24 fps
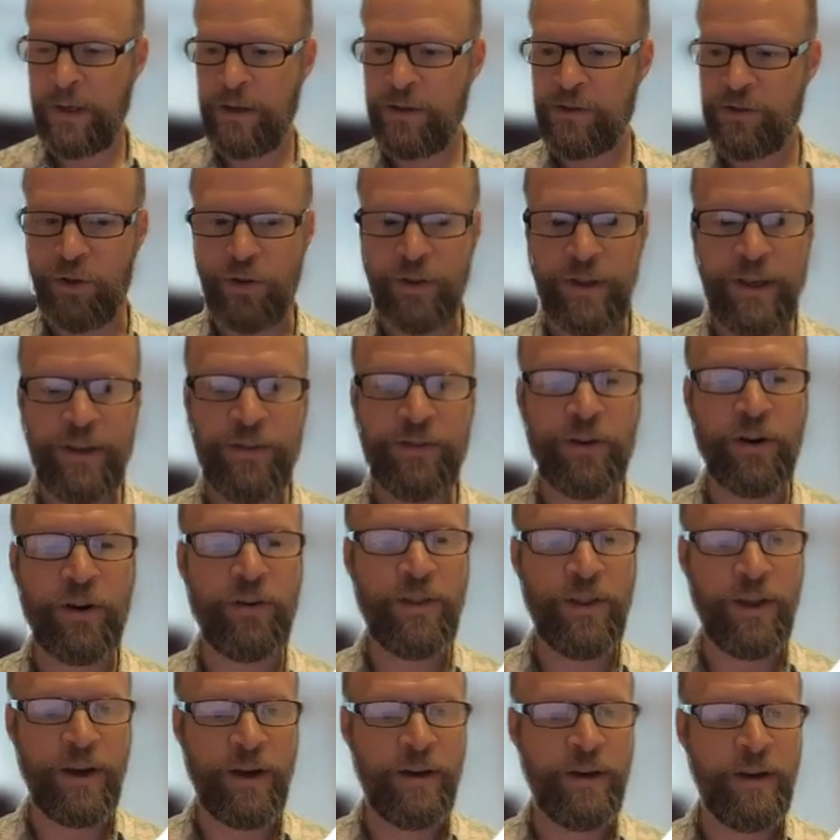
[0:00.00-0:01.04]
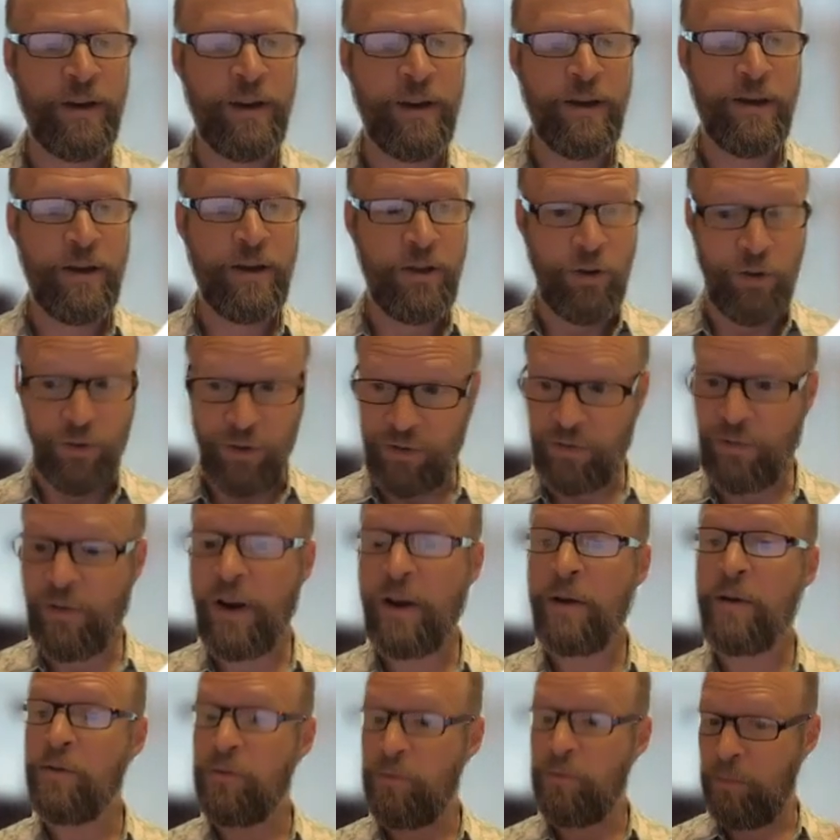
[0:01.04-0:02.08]
So these are it's
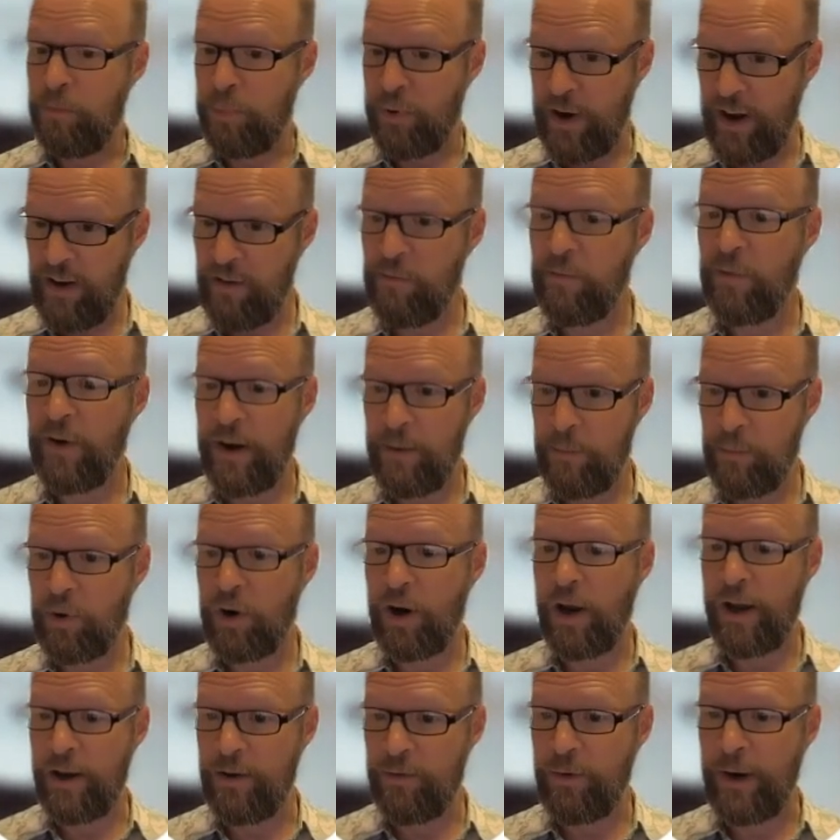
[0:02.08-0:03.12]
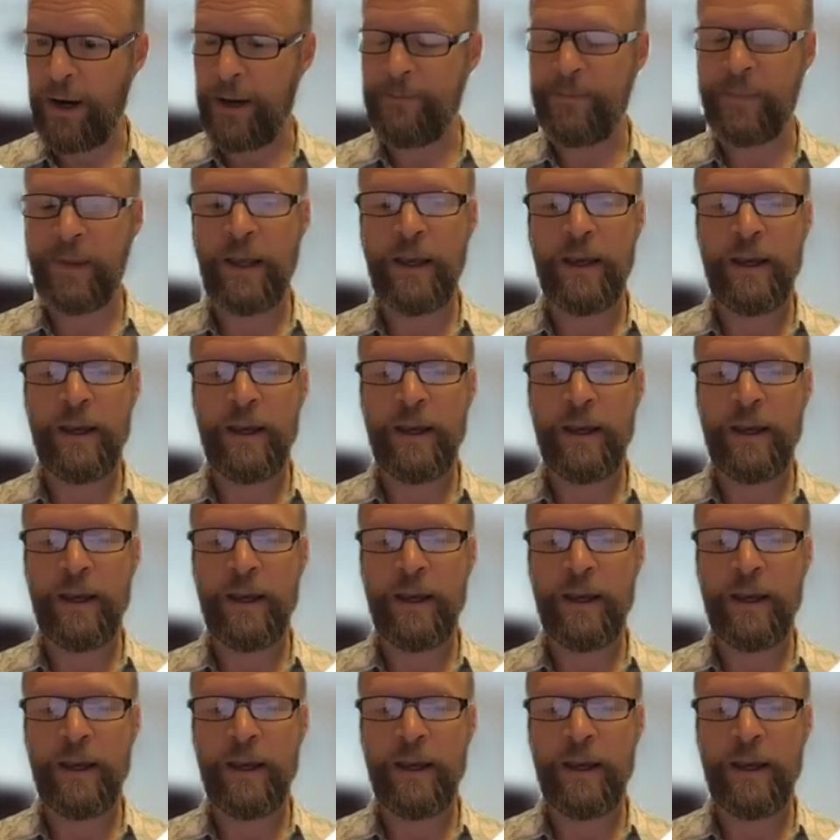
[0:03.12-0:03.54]
very, very, very broad, right?